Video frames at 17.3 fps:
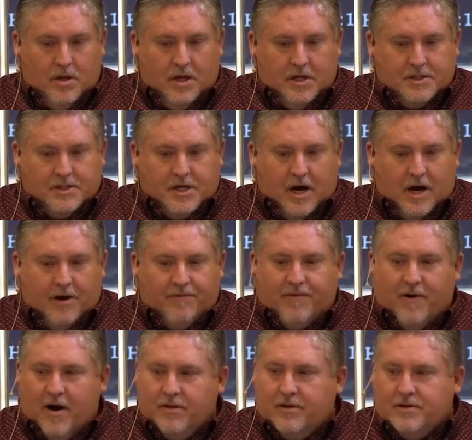Is
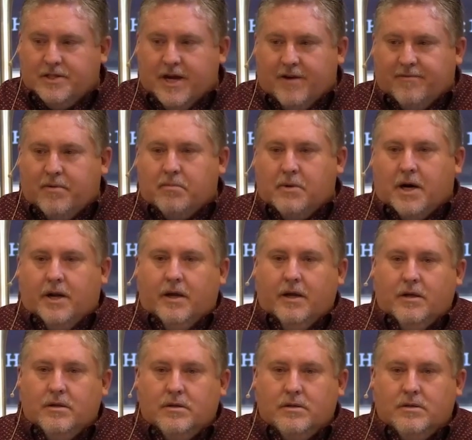God father to everybody?
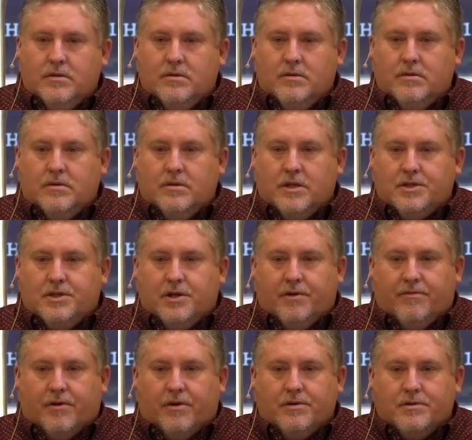That's
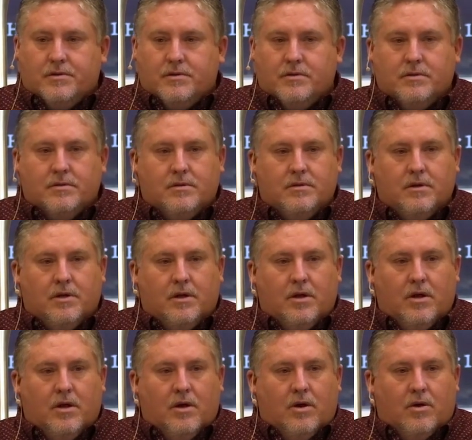universal.
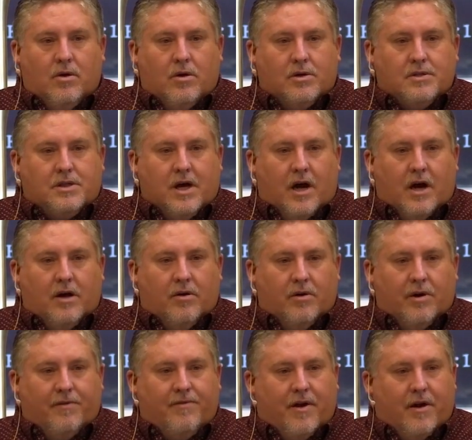Or is God
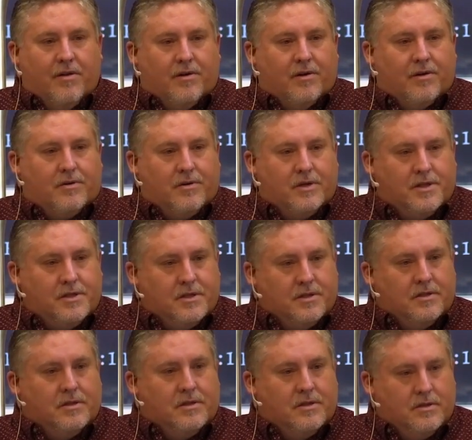only father to
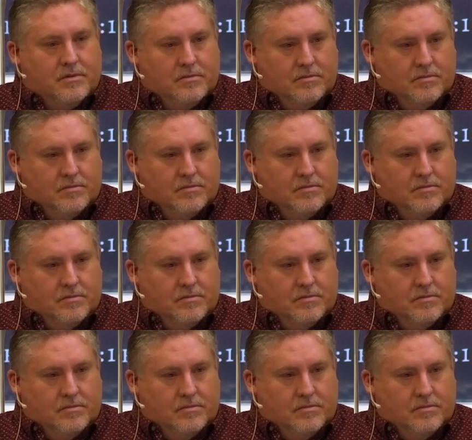Christians?